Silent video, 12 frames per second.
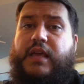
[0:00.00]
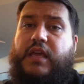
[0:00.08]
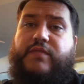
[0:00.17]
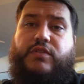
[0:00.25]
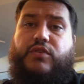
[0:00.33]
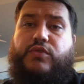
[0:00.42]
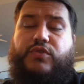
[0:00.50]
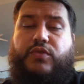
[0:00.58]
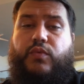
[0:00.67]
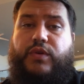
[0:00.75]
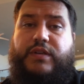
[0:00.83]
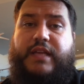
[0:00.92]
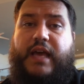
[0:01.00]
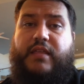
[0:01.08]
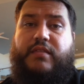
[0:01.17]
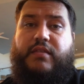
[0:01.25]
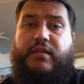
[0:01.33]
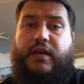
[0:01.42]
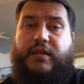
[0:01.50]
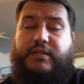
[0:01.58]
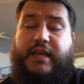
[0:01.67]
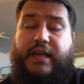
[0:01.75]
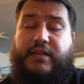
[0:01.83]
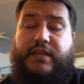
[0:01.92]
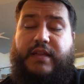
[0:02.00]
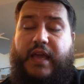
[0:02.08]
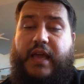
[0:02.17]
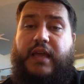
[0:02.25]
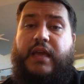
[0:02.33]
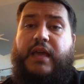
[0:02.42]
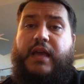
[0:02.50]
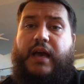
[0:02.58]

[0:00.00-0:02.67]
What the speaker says: even using the word dead today